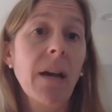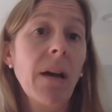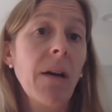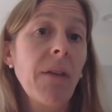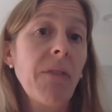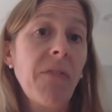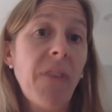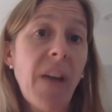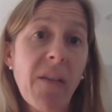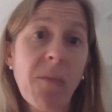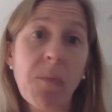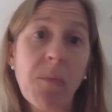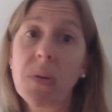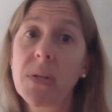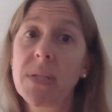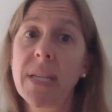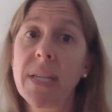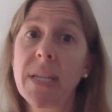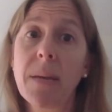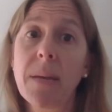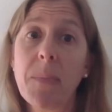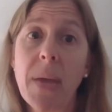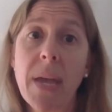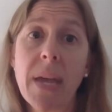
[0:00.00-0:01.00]
a
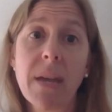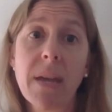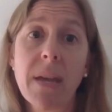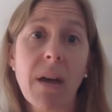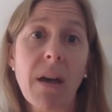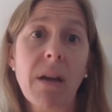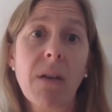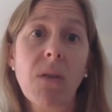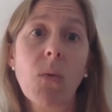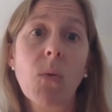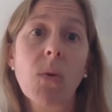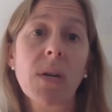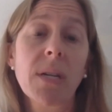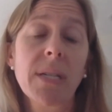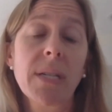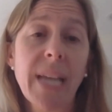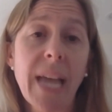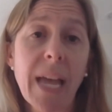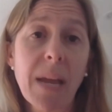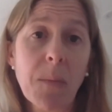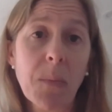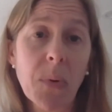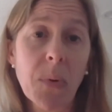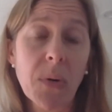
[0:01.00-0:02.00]
5% pay cut or a
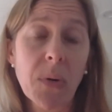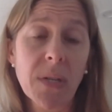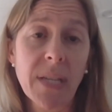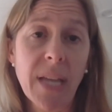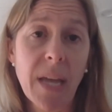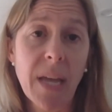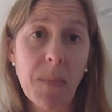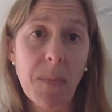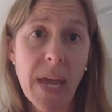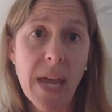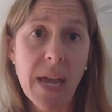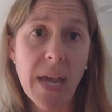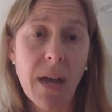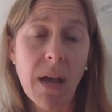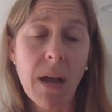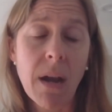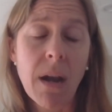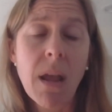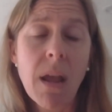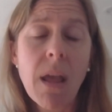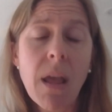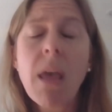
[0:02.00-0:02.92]
10% pay cut.